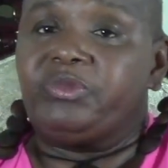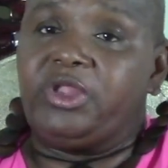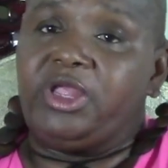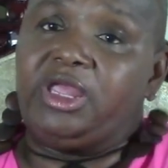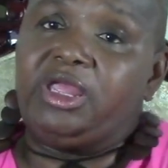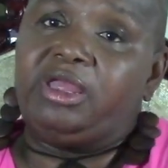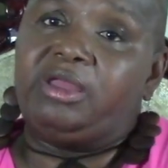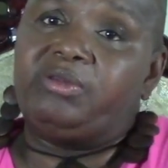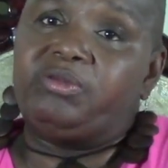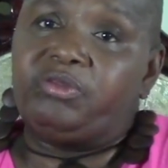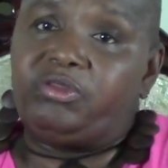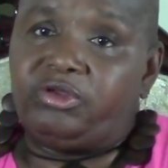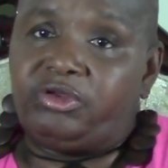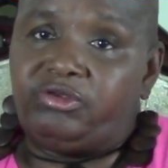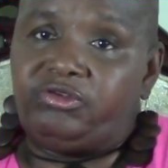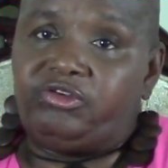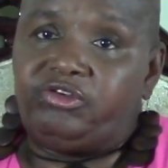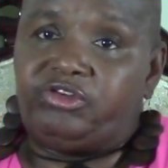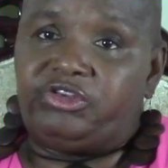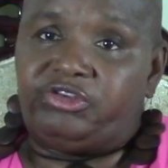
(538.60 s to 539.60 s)
in the
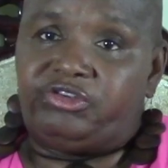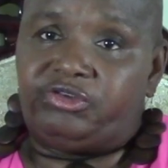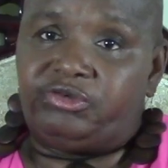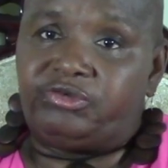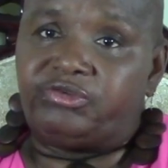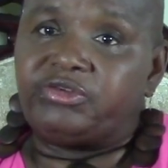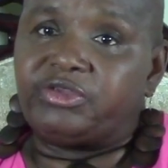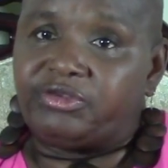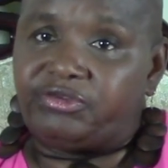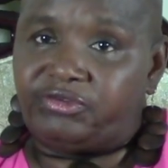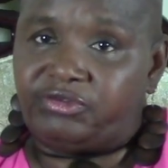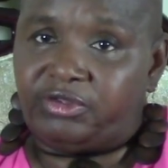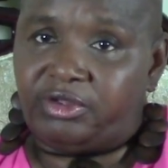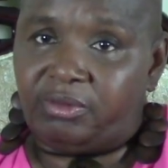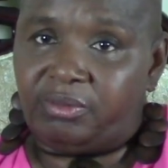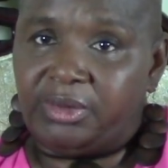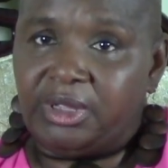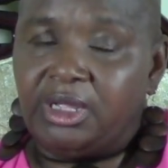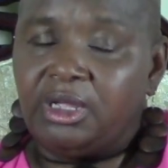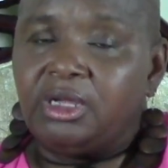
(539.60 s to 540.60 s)
judicial system.
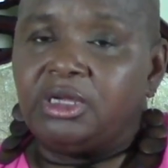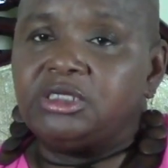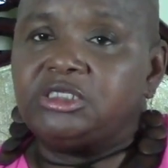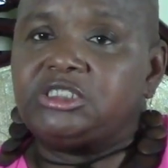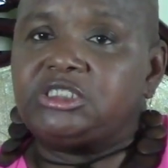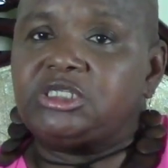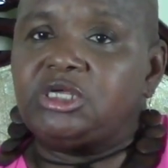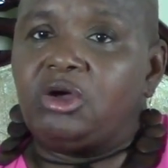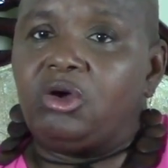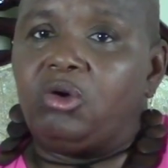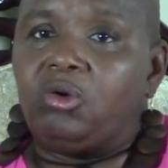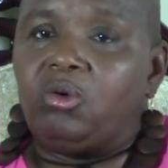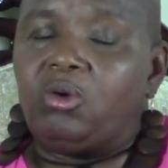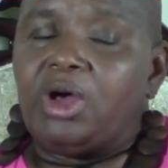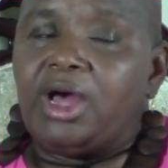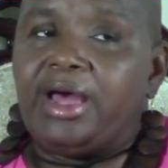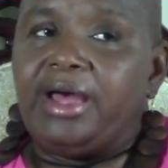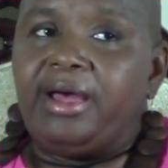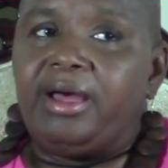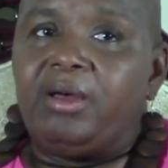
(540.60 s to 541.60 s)
So
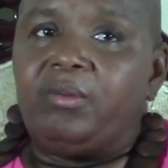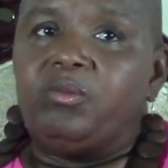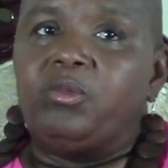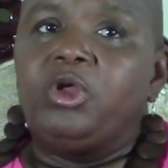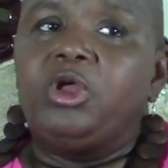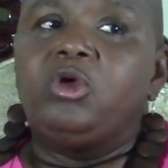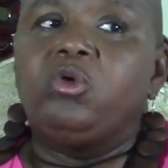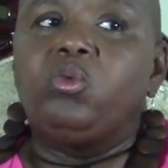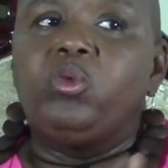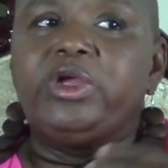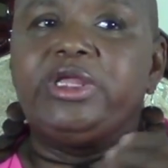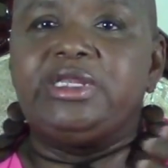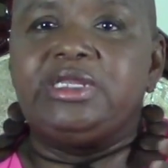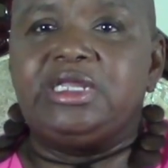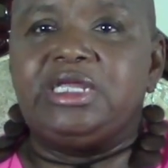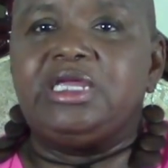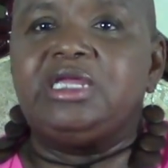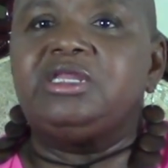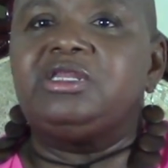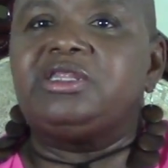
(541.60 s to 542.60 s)

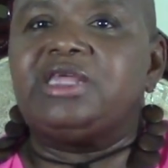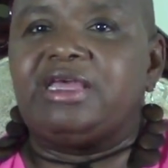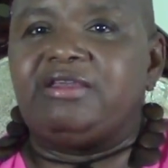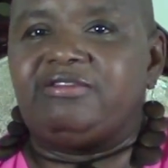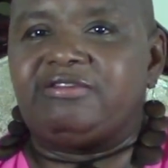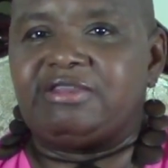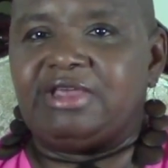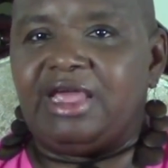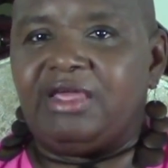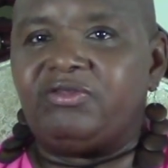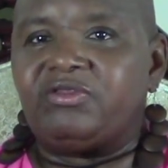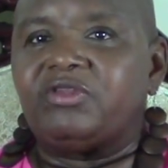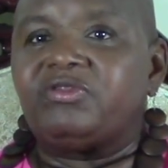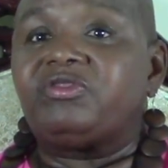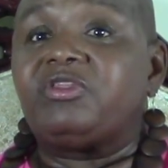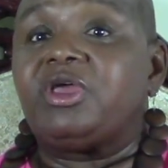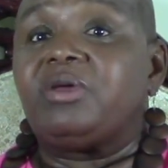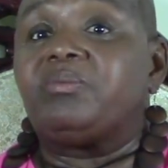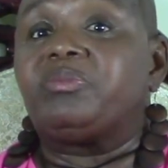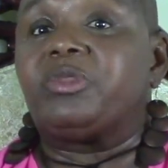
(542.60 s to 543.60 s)
they say that
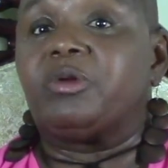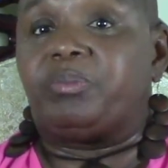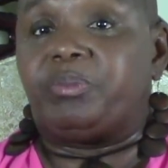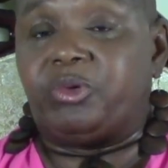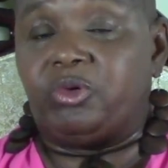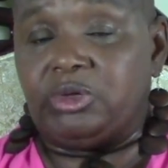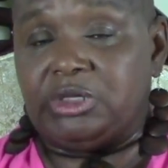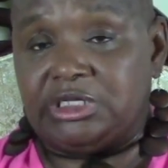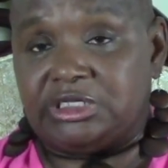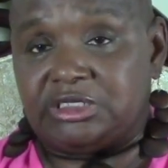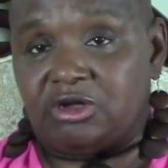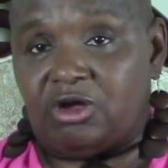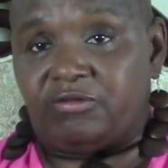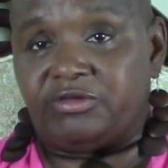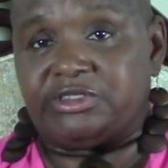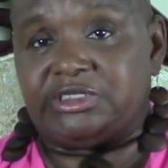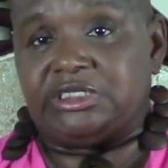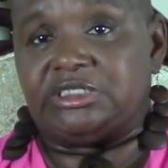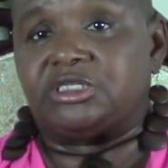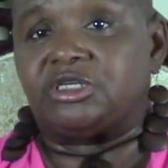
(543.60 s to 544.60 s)
the police
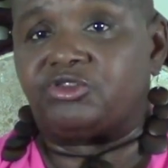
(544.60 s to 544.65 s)
officers are